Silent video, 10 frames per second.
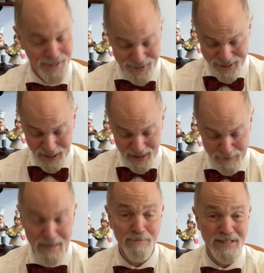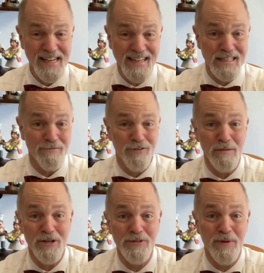So they've been protected for the
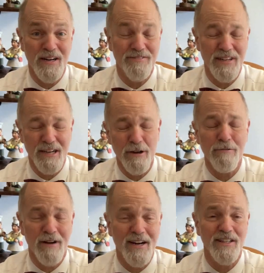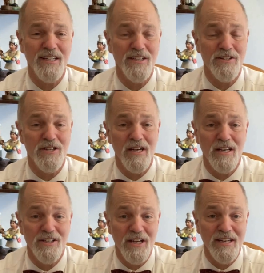most part. Very rarely does uh,
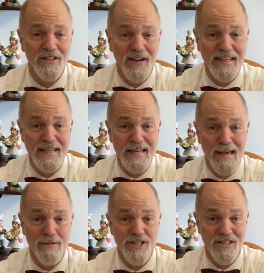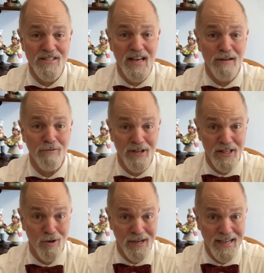do, do, I get damage inside one of the
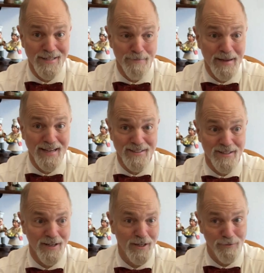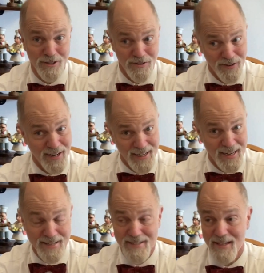organza bags, which is very nice.